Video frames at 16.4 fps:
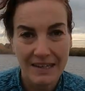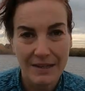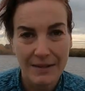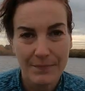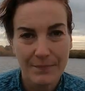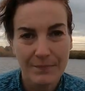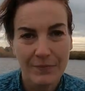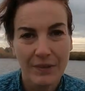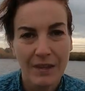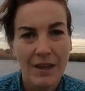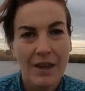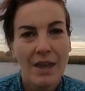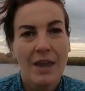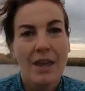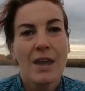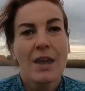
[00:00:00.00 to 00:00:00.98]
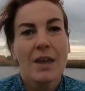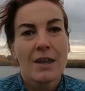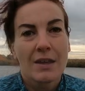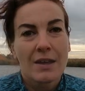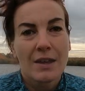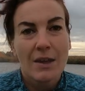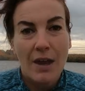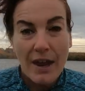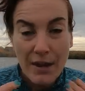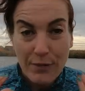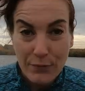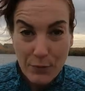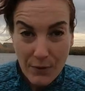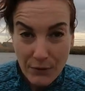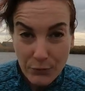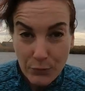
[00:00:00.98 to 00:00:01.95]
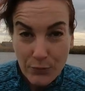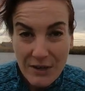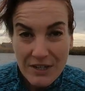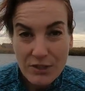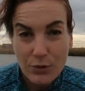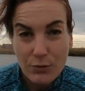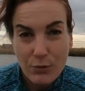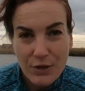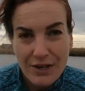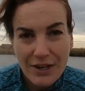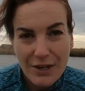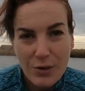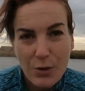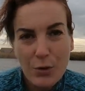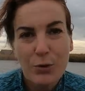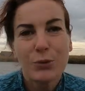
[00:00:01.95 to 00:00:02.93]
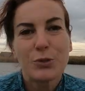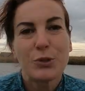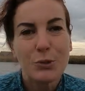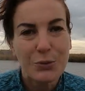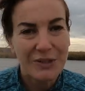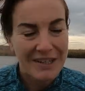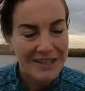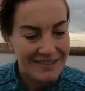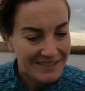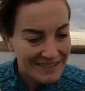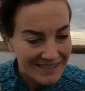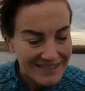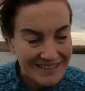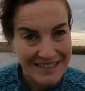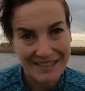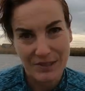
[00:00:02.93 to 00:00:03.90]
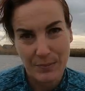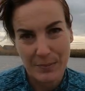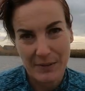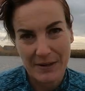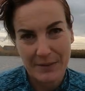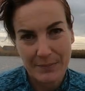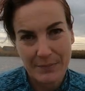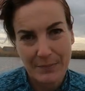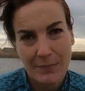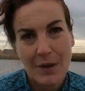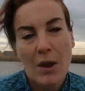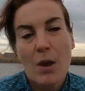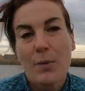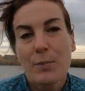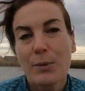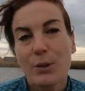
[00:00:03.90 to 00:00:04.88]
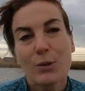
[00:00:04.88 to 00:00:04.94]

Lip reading: If you want to reach a running goal, you need discipline.